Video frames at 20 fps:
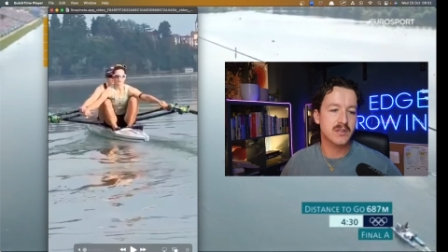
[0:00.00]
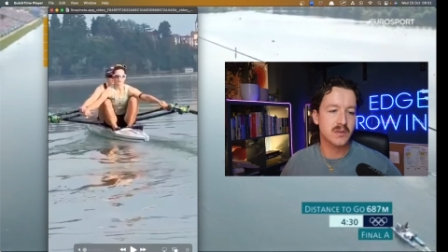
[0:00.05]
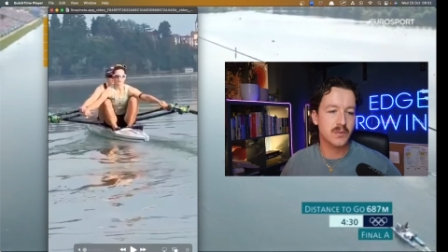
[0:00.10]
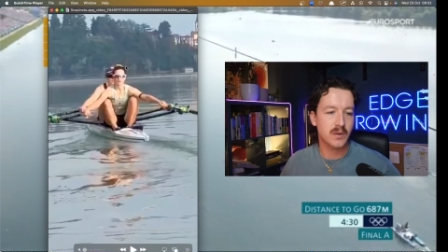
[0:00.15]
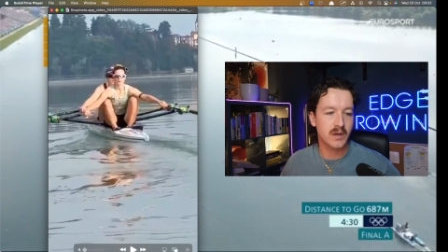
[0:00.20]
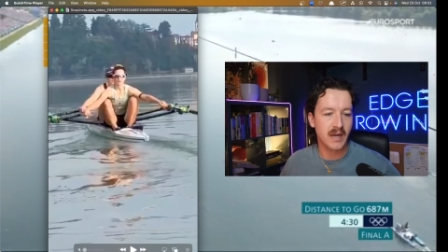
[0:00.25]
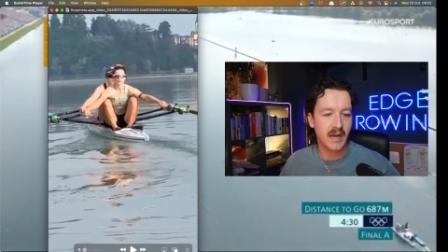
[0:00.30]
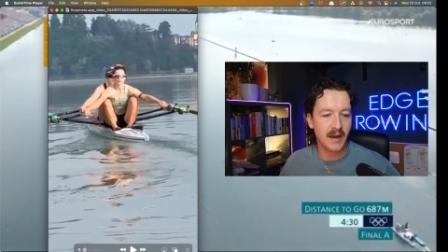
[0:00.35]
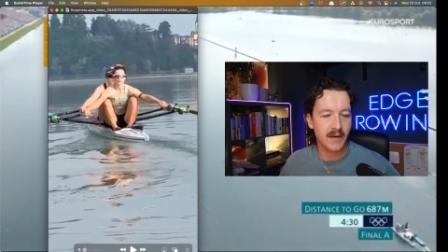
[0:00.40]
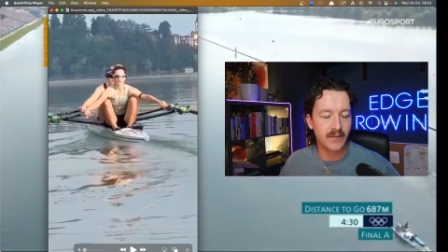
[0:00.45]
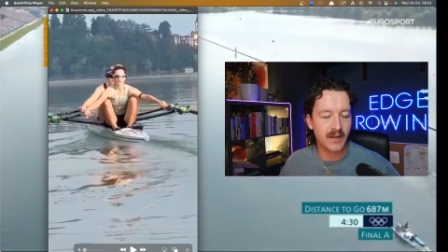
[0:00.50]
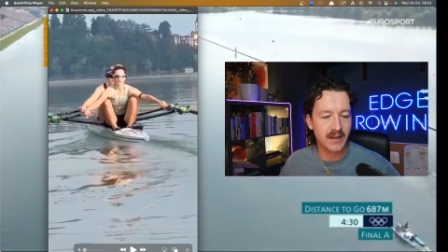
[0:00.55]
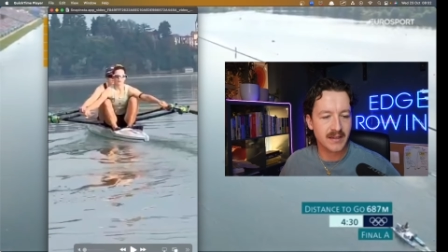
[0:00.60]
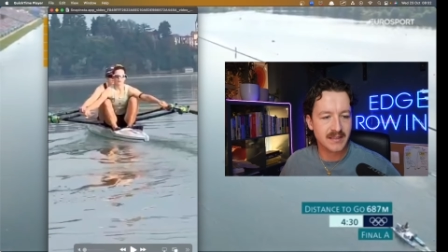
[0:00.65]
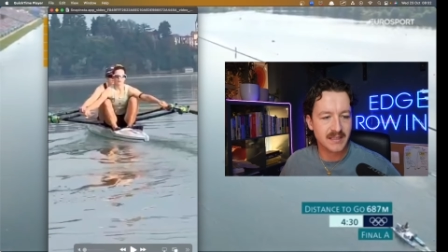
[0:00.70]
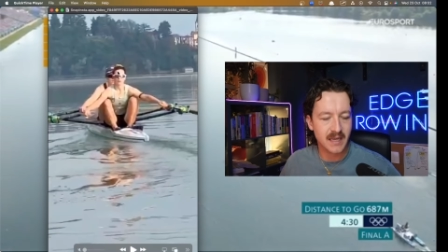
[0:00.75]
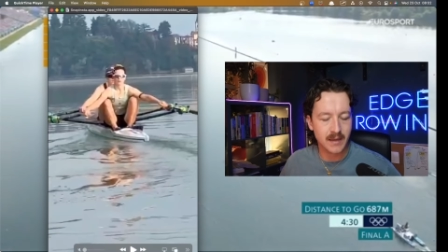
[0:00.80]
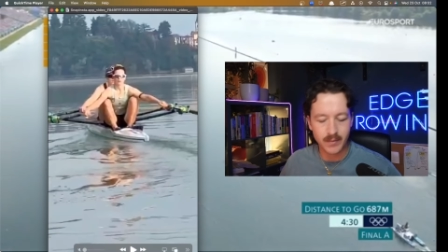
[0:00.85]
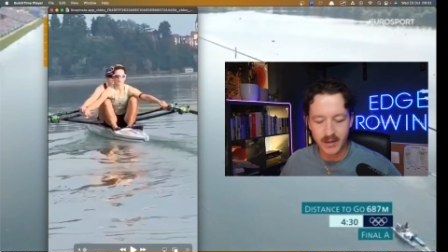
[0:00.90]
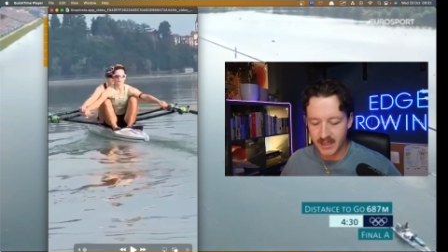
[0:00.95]
You want to have that
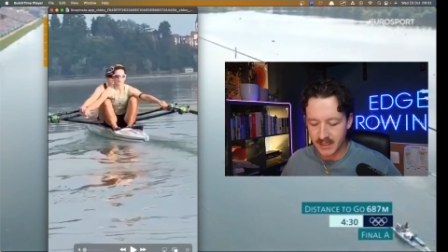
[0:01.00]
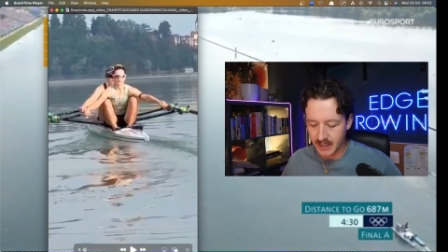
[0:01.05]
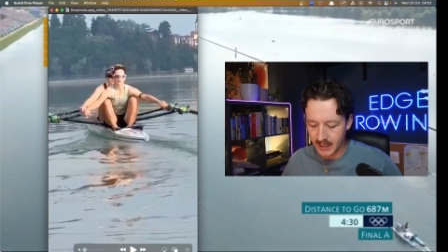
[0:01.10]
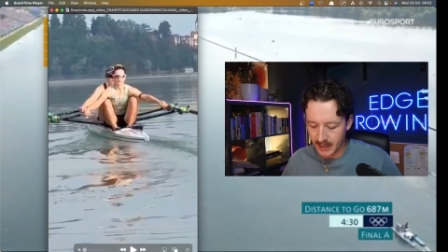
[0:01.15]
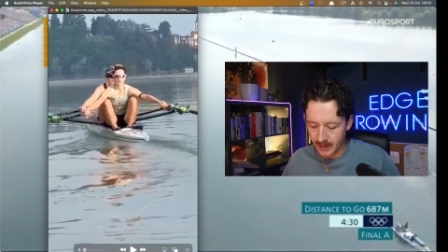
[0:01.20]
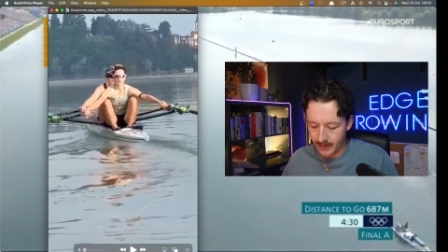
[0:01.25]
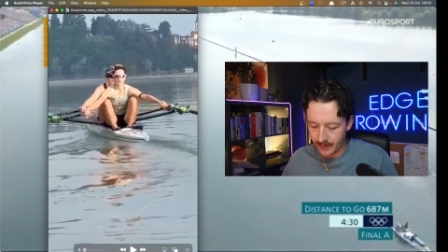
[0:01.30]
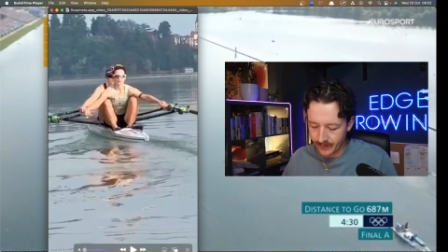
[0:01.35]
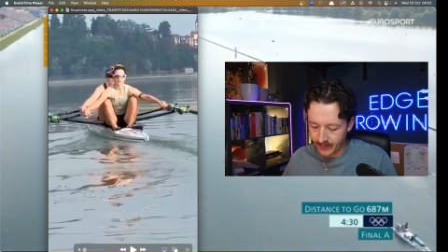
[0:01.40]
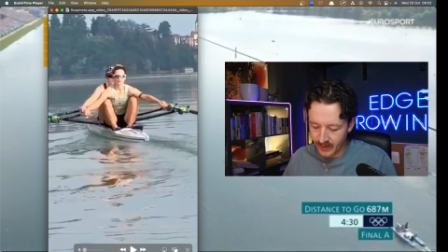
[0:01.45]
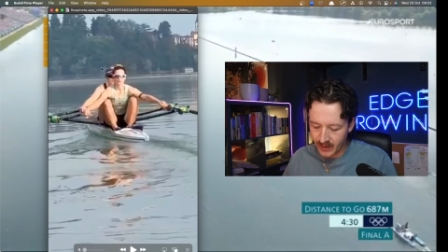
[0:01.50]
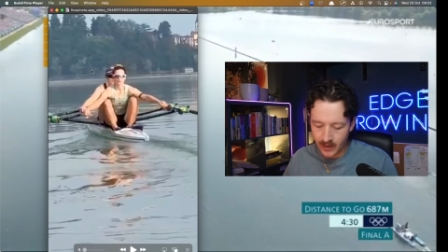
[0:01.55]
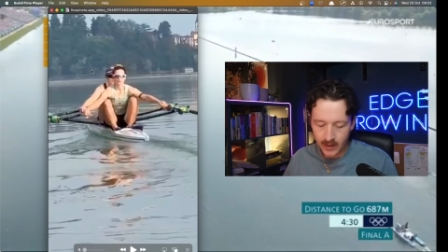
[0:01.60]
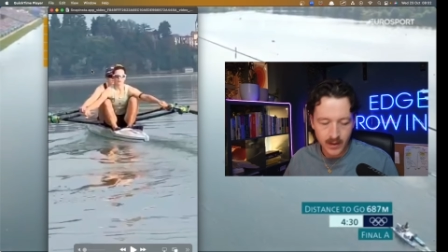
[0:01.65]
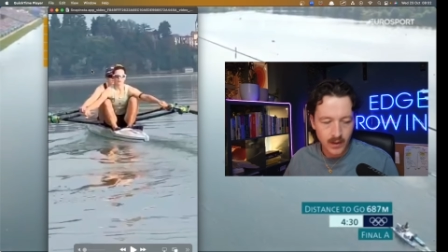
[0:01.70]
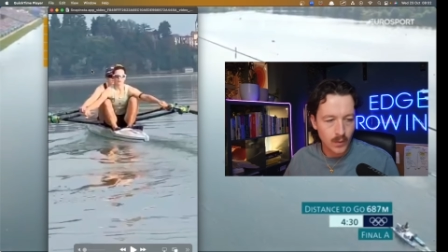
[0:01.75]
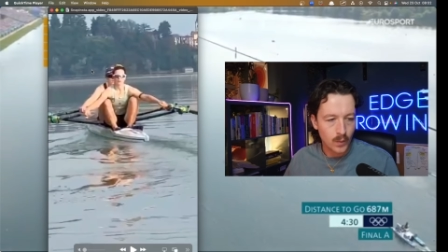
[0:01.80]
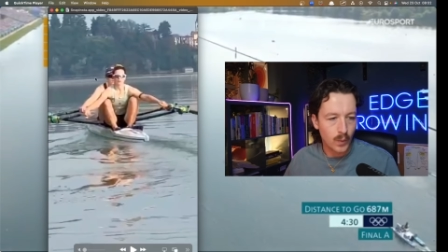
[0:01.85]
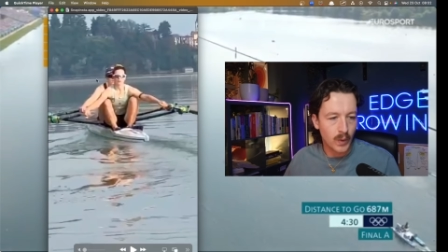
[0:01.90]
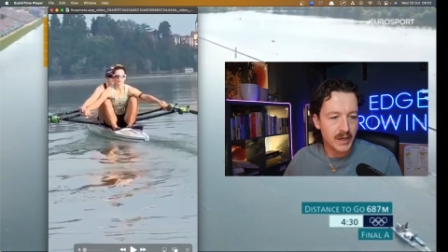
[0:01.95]
same idea
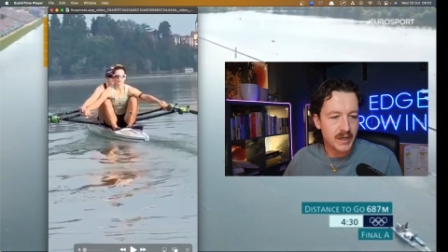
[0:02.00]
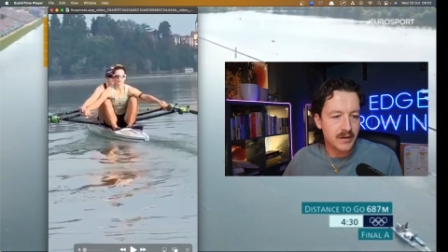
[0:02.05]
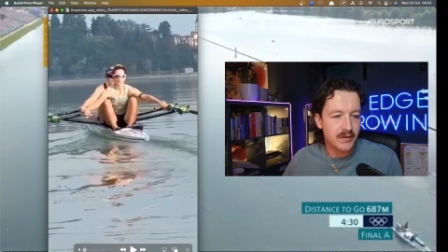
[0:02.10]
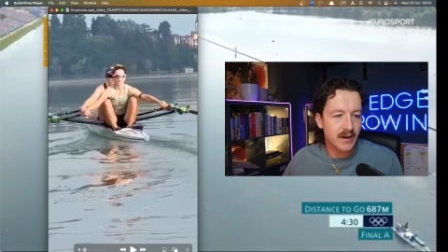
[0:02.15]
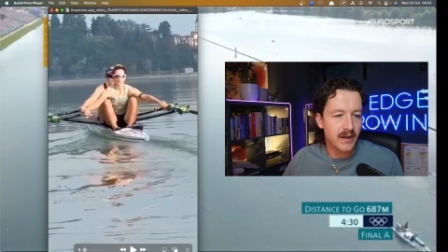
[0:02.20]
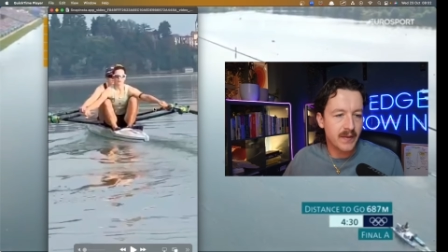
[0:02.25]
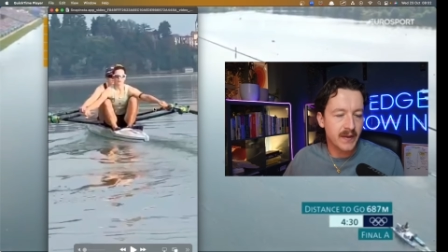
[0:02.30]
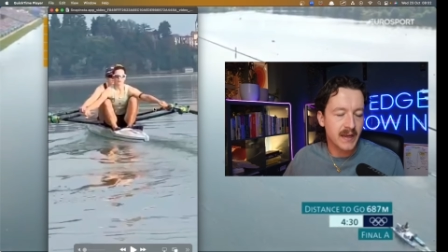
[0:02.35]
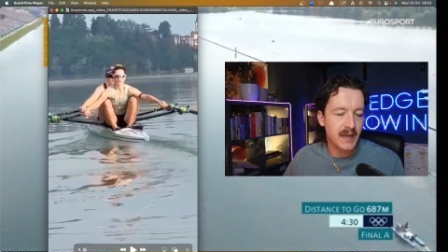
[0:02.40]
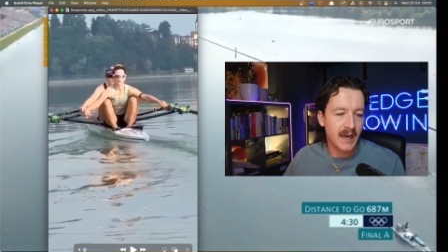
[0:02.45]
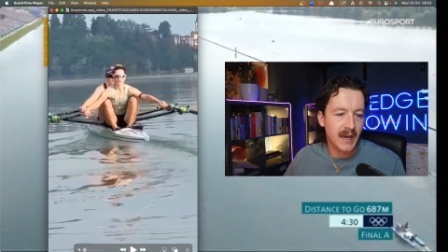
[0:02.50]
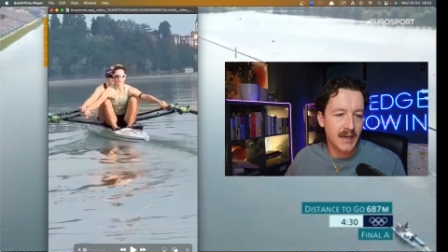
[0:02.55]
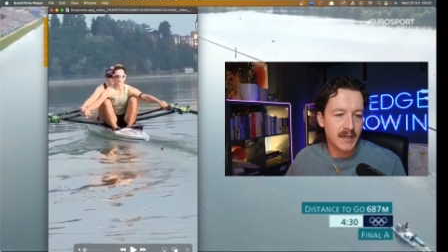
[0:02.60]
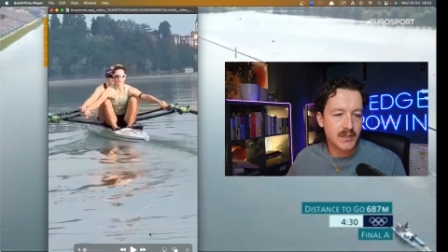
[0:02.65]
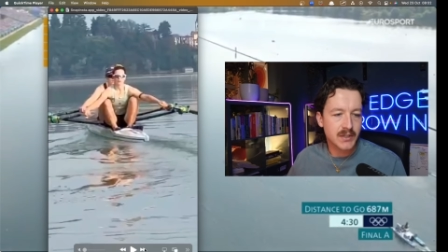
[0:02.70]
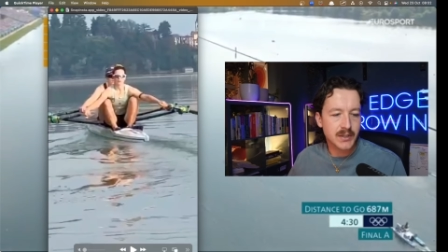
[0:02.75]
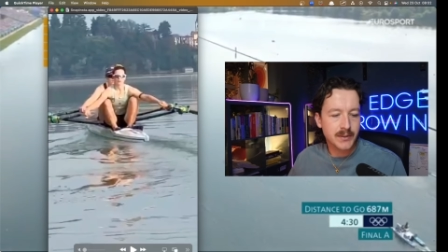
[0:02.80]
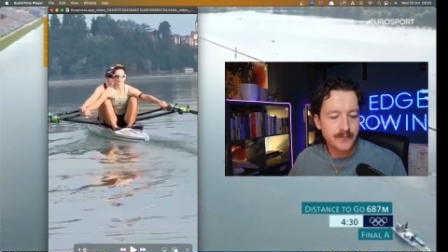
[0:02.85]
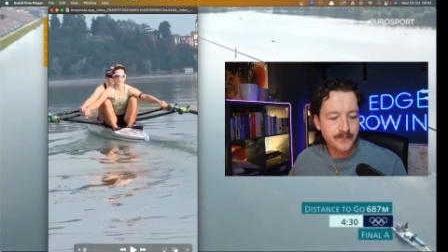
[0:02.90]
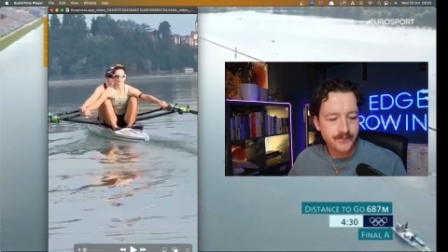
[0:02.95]
when you're at the catch.